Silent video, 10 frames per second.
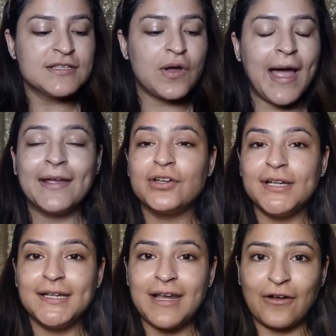So I
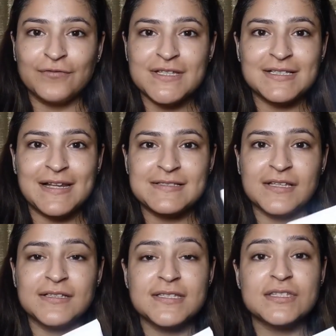really love this
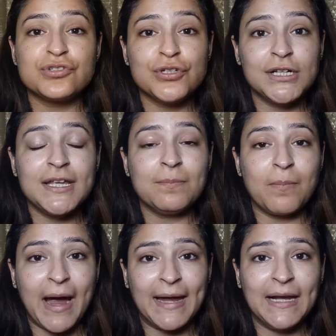cleanser. This is really
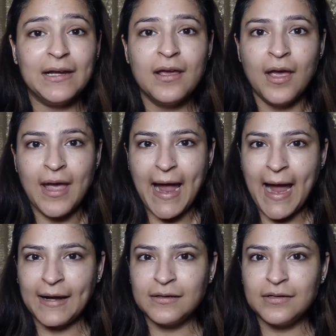mild,
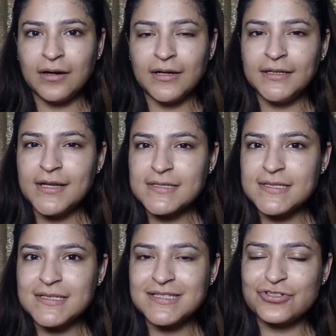and it
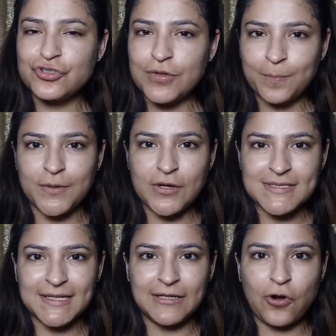doesn't strip your
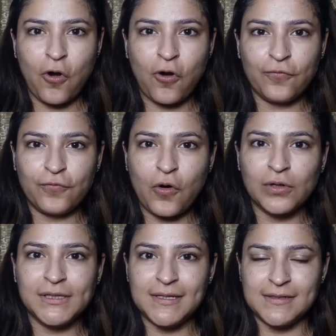skin of
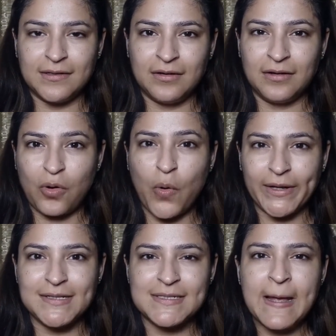all the
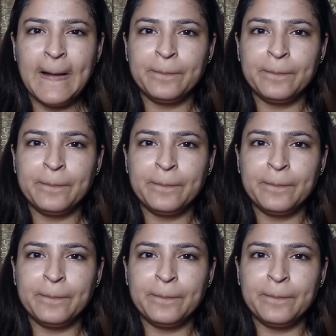oils.